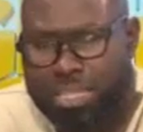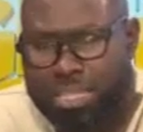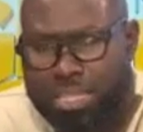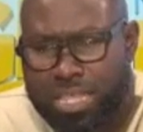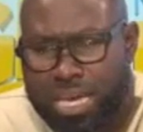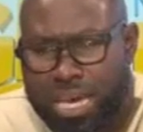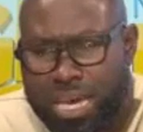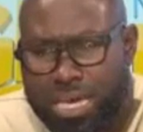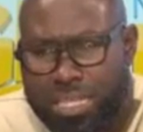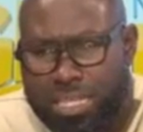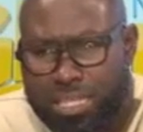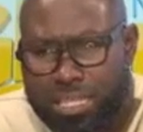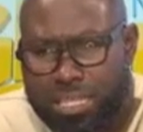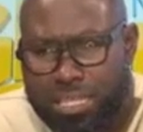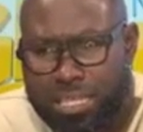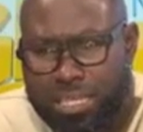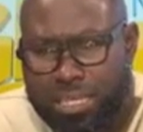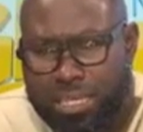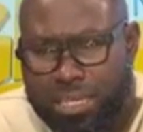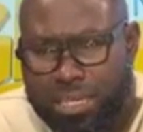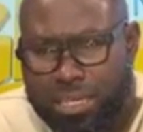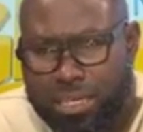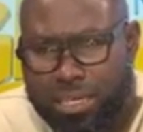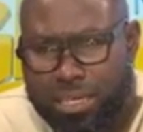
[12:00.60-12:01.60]
that,
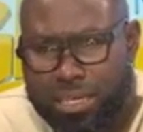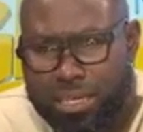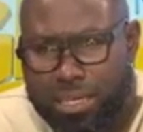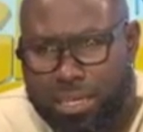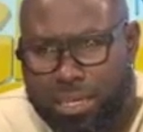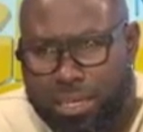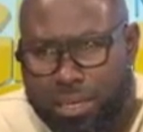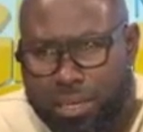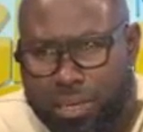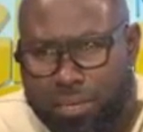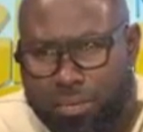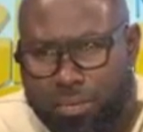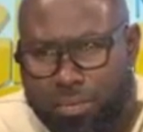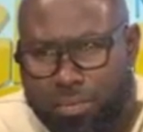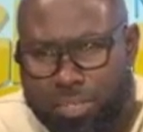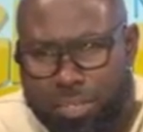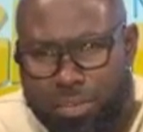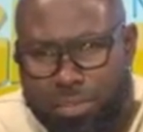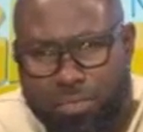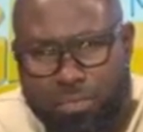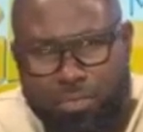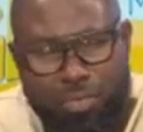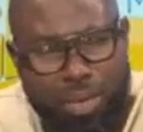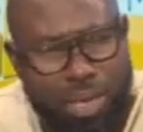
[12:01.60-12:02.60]
you
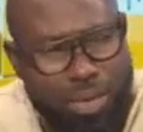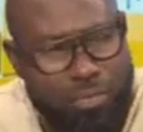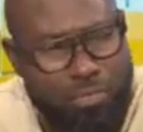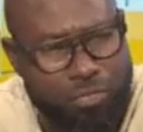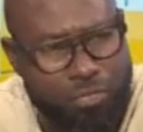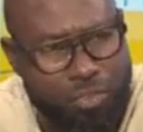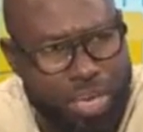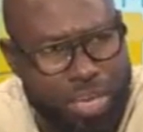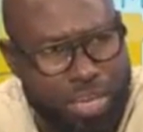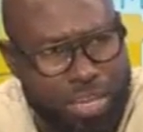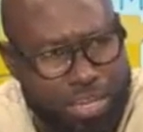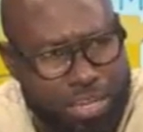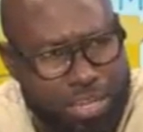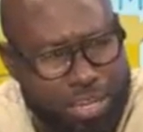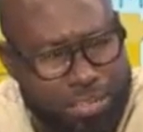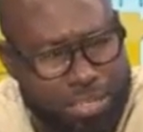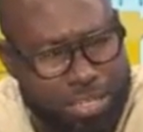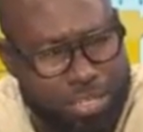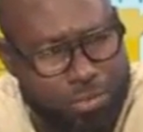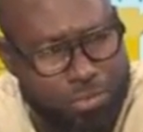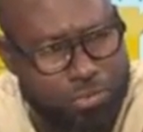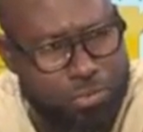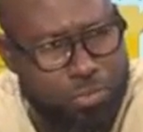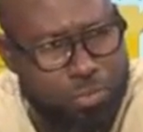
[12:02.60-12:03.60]
see,
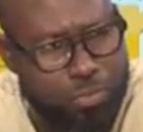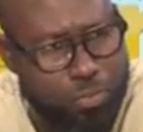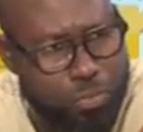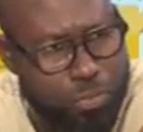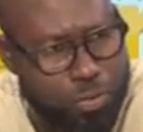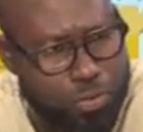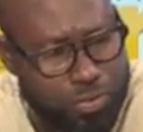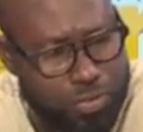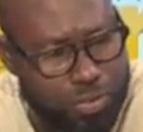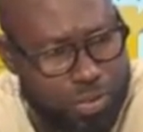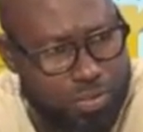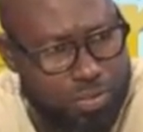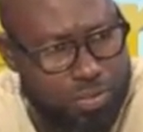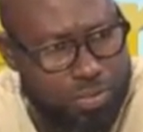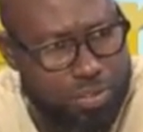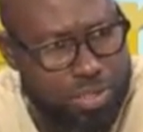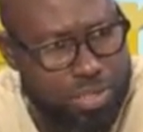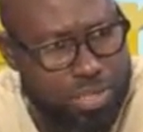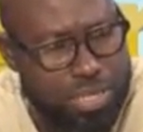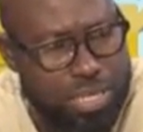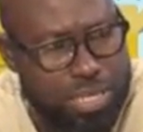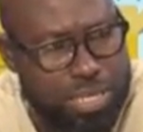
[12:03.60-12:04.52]
fairness and due process